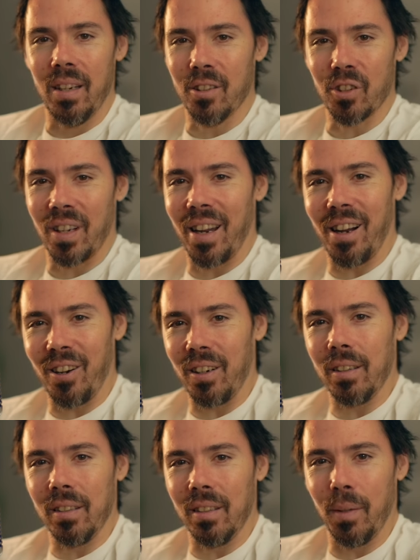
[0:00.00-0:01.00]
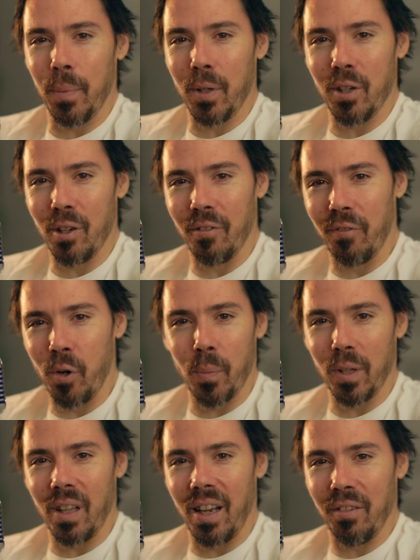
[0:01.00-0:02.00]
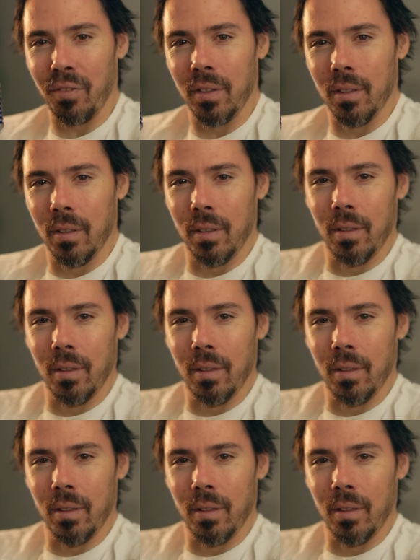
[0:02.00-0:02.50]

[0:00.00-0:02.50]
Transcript: He doesn't care about your former life